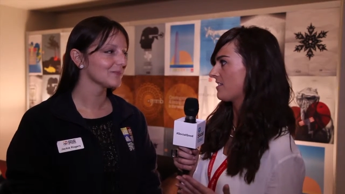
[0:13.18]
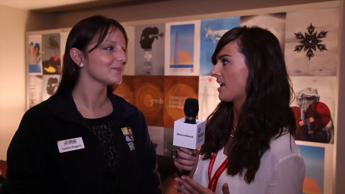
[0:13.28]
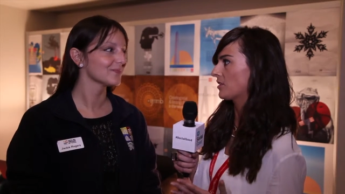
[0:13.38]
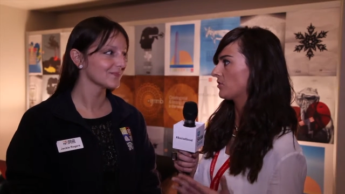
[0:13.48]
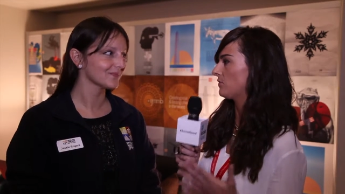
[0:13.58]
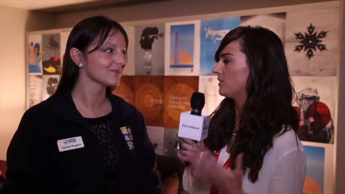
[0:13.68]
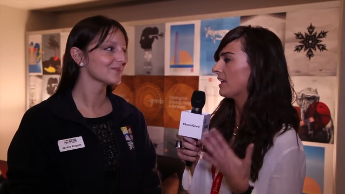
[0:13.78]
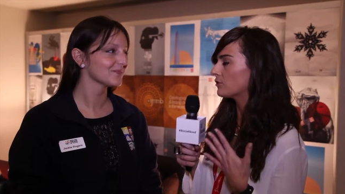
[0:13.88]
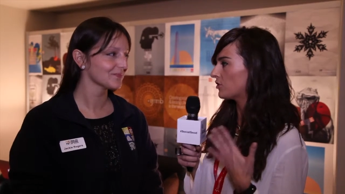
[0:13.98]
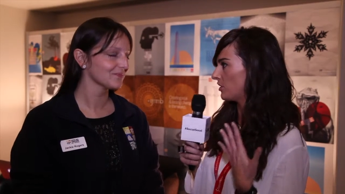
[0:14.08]
Speaker 1: things,
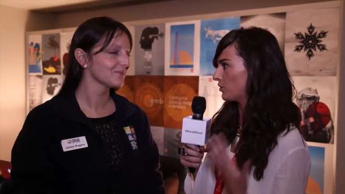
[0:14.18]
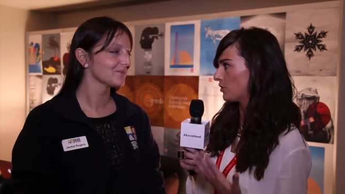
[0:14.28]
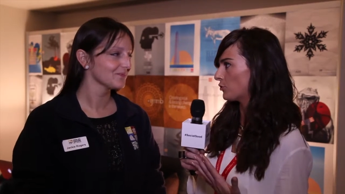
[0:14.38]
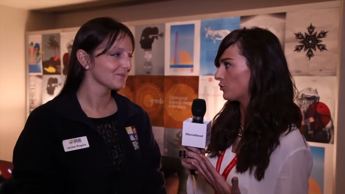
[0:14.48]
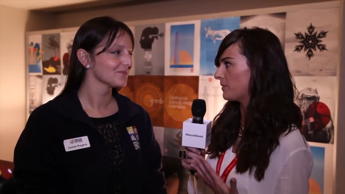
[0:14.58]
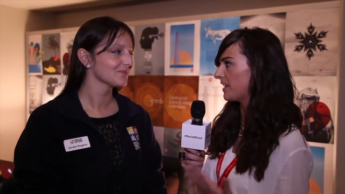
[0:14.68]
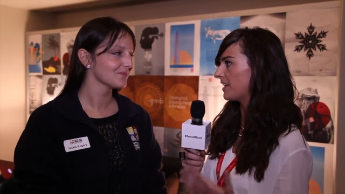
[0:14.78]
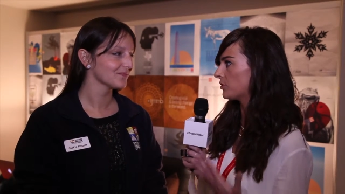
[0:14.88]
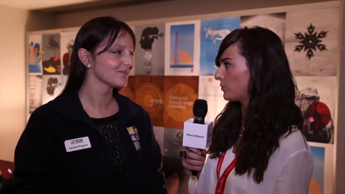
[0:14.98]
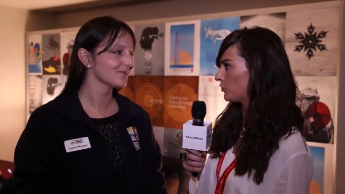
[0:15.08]
leveraging social
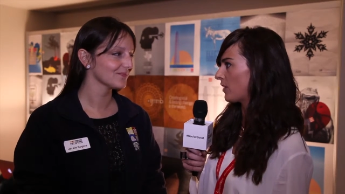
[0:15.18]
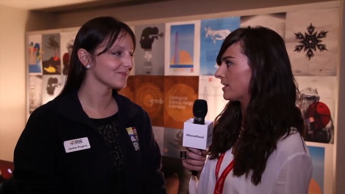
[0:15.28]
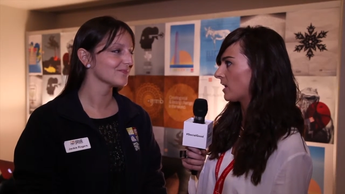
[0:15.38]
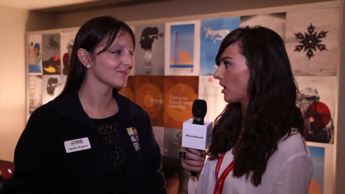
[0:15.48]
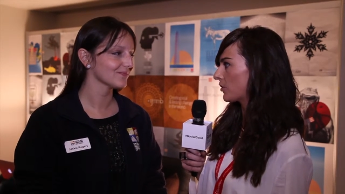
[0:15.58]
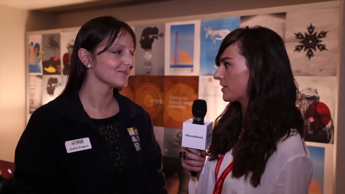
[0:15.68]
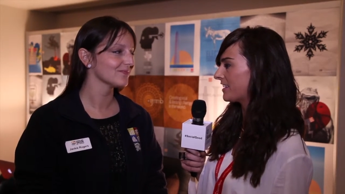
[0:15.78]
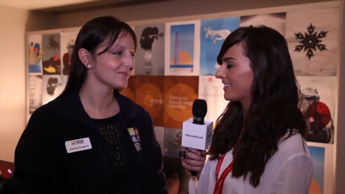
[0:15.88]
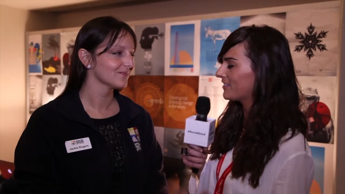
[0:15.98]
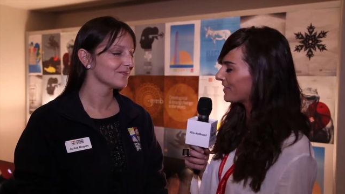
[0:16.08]
media to address hunger
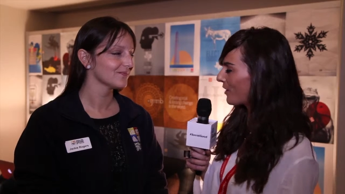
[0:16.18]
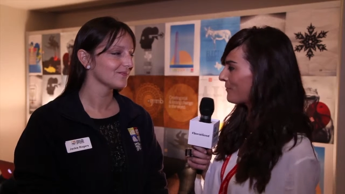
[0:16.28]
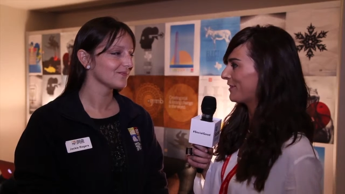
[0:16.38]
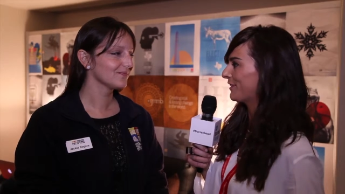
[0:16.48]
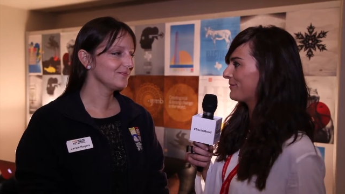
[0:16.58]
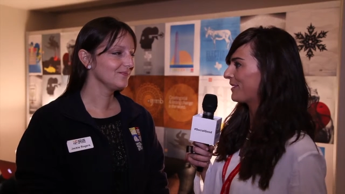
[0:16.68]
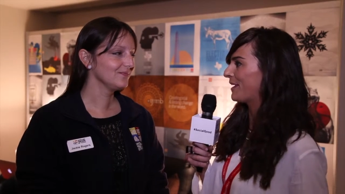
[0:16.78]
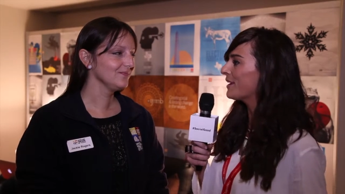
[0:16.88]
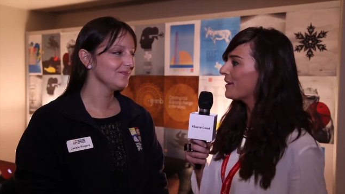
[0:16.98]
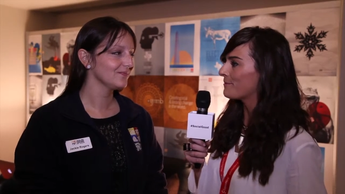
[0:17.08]
needs. Can you tell me a little
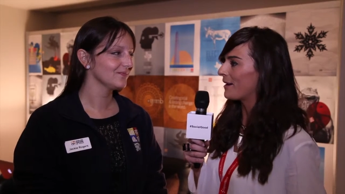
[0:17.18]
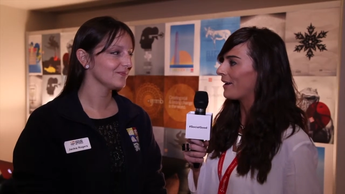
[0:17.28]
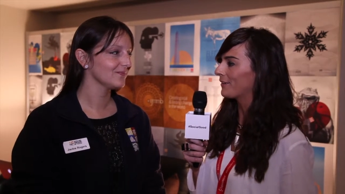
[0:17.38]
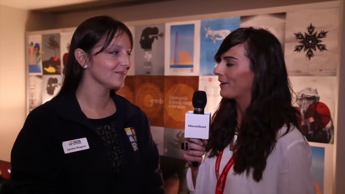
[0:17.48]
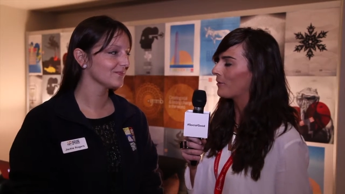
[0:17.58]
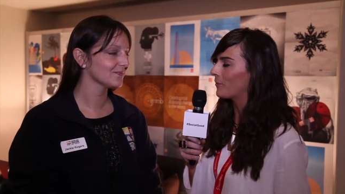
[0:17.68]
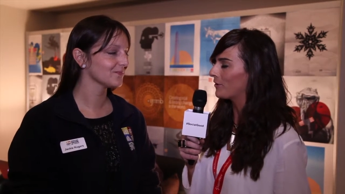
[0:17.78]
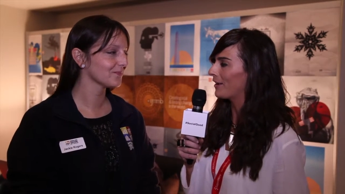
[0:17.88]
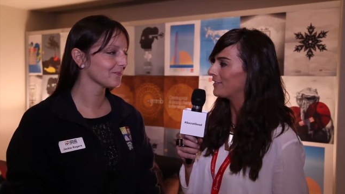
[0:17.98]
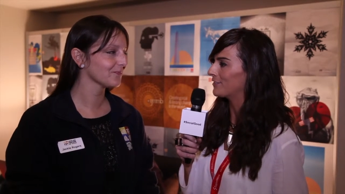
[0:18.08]
bit about uh,
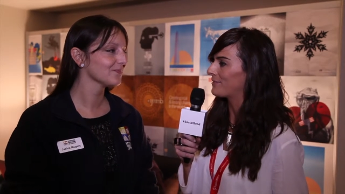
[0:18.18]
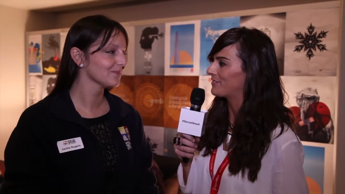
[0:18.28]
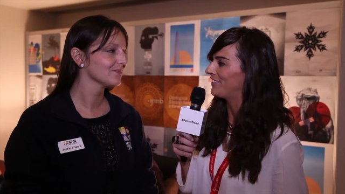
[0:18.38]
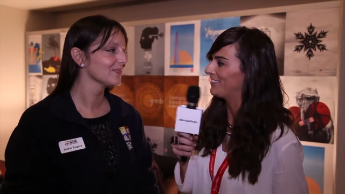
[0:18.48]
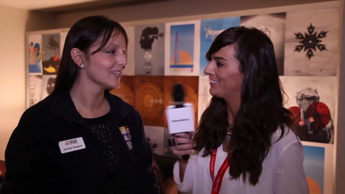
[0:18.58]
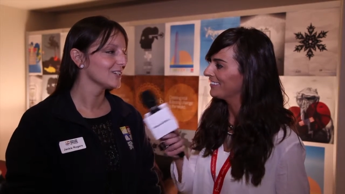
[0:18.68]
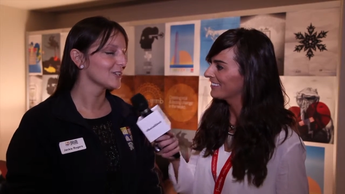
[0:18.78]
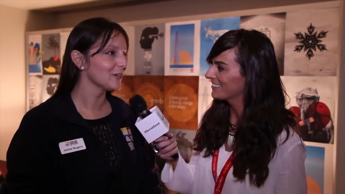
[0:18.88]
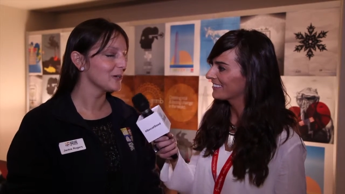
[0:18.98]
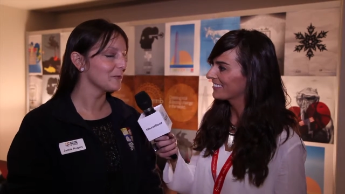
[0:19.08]
what you guys are up to?
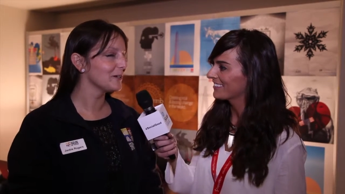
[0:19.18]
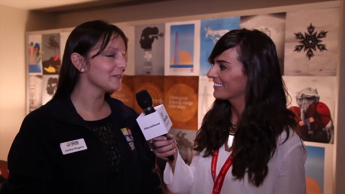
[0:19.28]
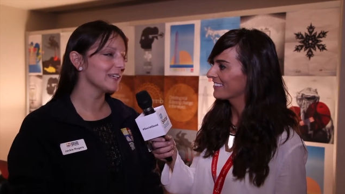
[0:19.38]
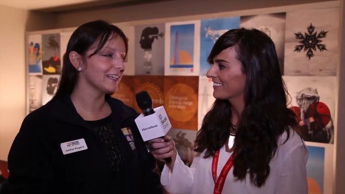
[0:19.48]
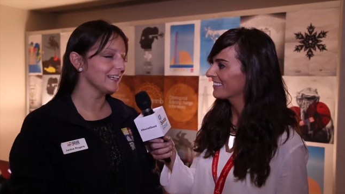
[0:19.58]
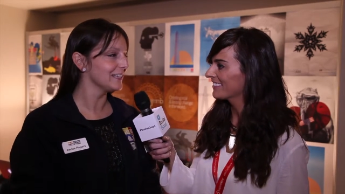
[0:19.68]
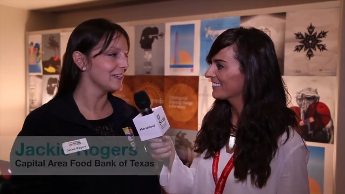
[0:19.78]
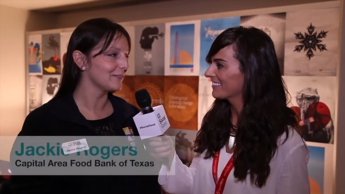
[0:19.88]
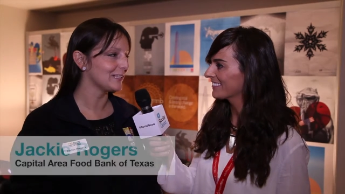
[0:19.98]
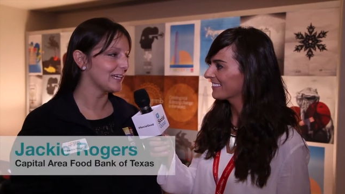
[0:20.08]
Speaker 2: Sure. We're lucky
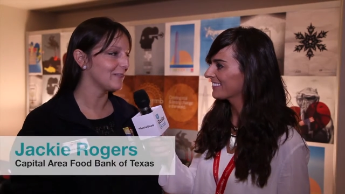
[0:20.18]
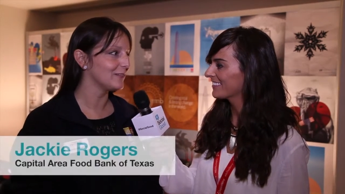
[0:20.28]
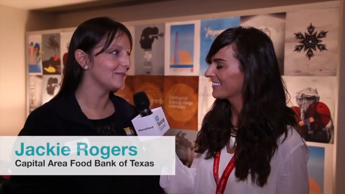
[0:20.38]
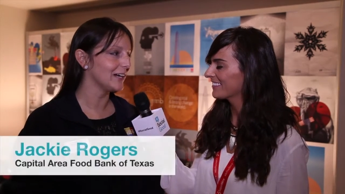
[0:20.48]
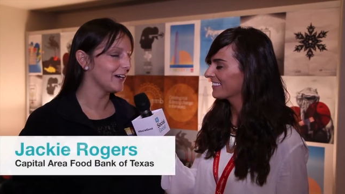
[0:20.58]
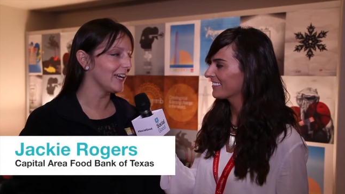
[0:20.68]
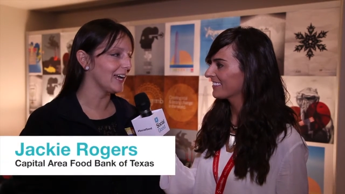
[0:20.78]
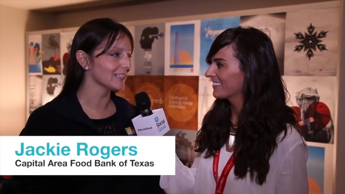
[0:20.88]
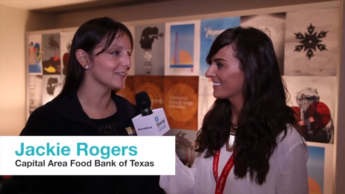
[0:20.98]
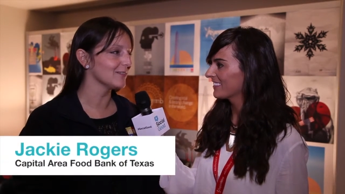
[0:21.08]
enough to have a very
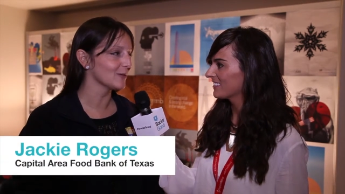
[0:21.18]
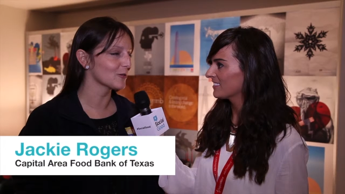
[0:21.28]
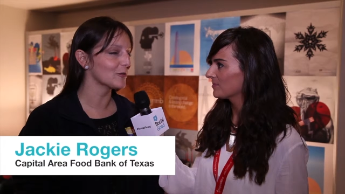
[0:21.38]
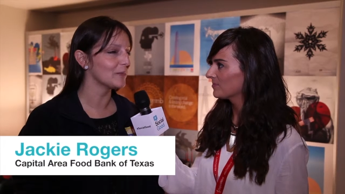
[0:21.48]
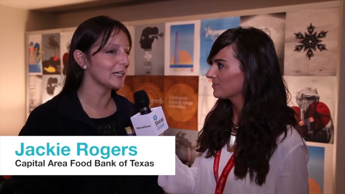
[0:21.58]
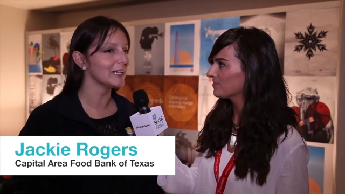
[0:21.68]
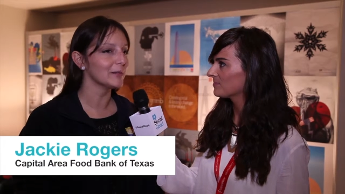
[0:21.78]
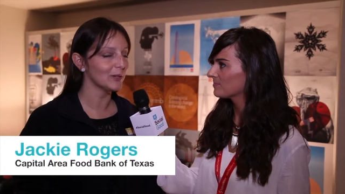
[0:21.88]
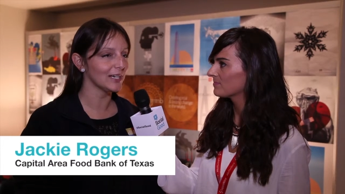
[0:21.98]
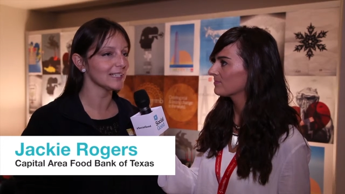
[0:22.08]
active social
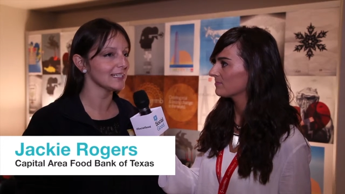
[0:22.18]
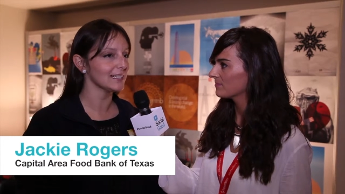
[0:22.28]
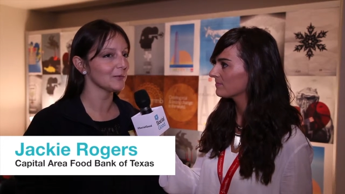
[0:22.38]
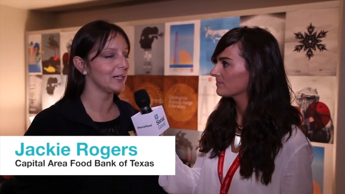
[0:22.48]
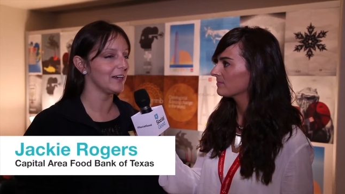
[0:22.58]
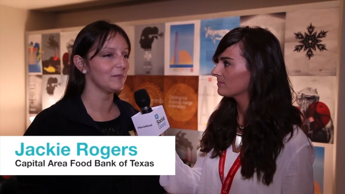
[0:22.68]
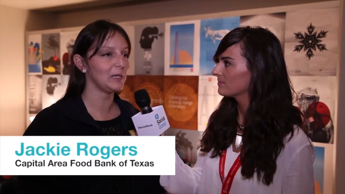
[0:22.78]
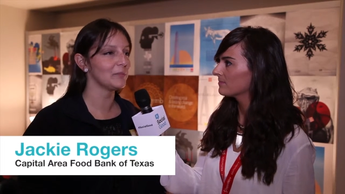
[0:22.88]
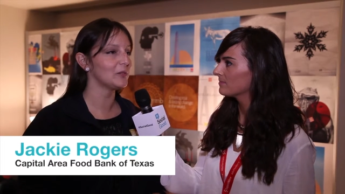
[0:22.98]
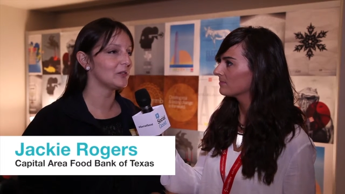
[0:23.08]
media presence. We have
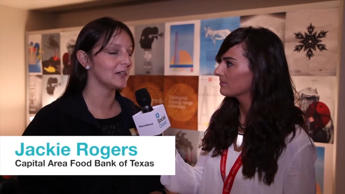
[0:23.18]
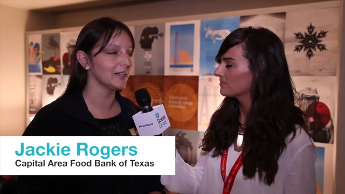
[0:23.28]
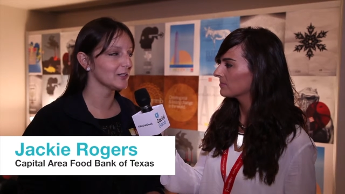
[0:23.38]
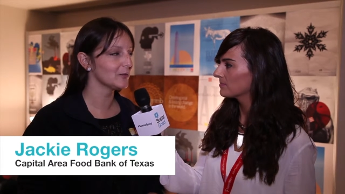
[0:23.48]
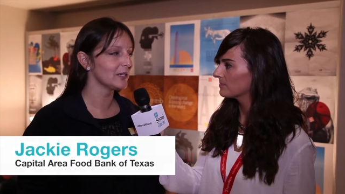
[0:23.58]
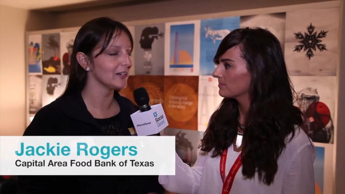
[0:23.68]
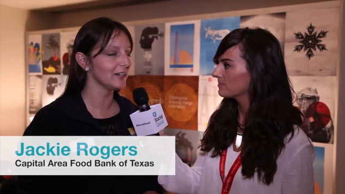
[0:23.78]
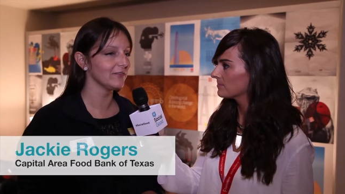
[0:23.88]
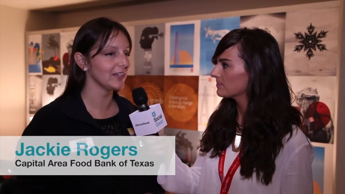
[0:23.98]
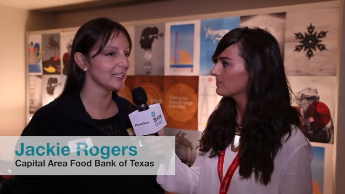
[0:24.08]
people on
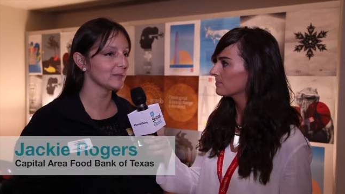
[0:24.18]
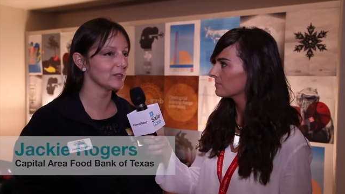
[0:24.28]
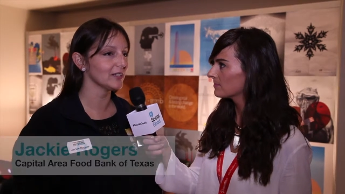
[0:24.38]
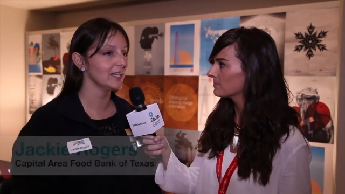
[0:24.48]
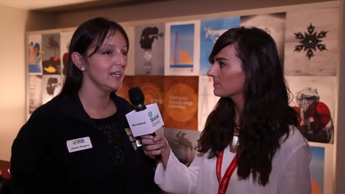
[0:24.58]
Twitter, Facebook.